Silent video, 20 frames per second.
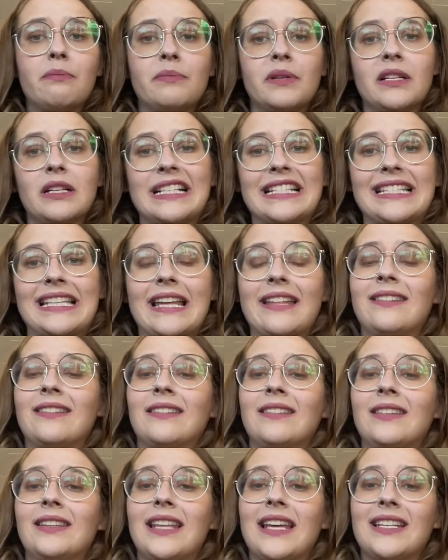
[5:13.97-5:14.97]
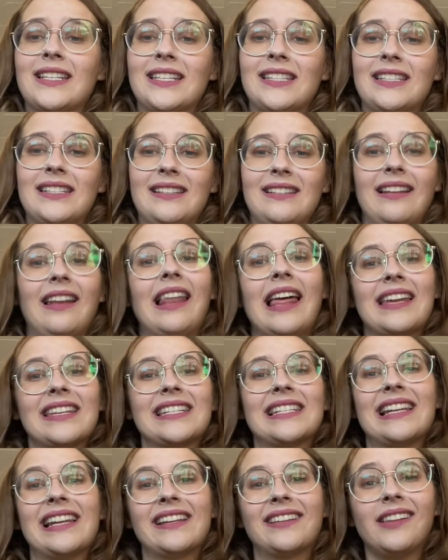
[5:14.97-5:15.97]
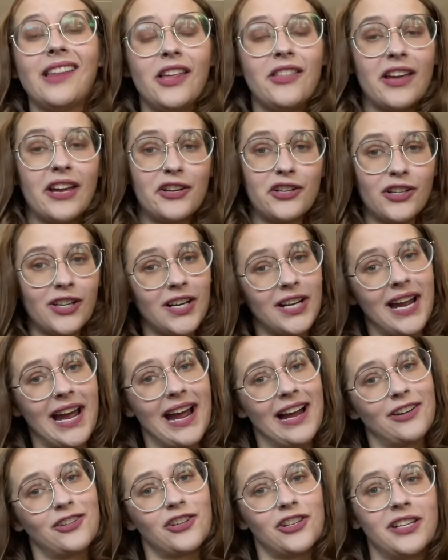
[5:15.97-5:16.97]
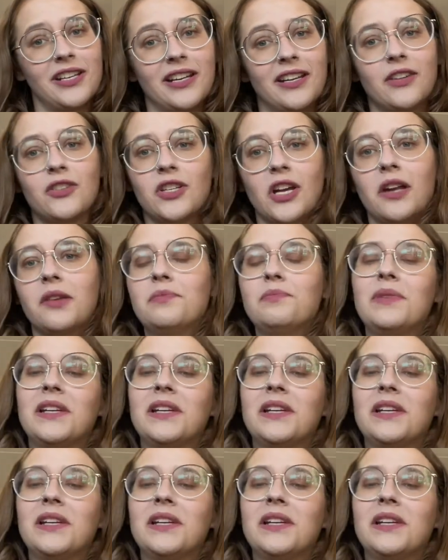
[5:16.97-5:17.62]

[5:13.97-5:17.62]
because then that's less likely that you're going to actually get it done,